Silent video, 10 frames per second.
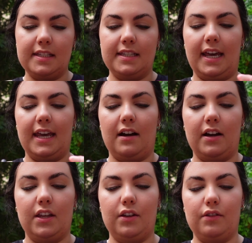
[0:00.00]
Today I
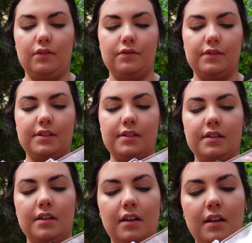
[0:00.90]

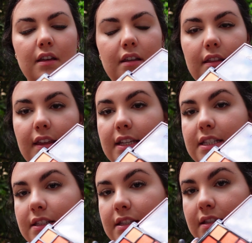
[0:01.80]
used
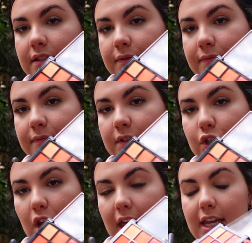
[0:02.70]
this
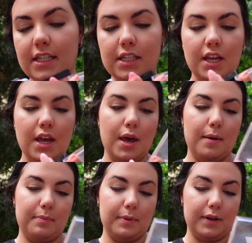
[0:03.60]
shade,
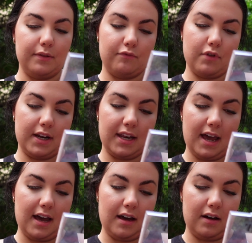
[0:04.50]
but right
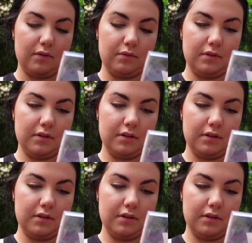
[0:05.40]
now,